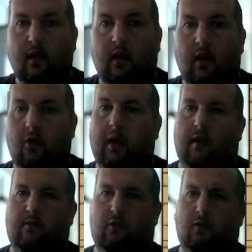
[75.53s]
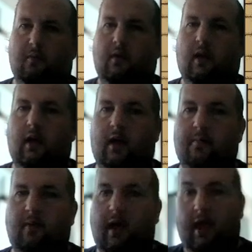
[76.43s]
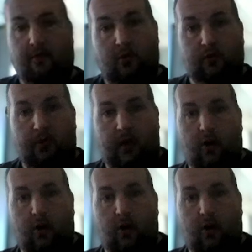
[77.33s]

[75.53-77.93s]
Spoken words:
Okay, so I have Roll20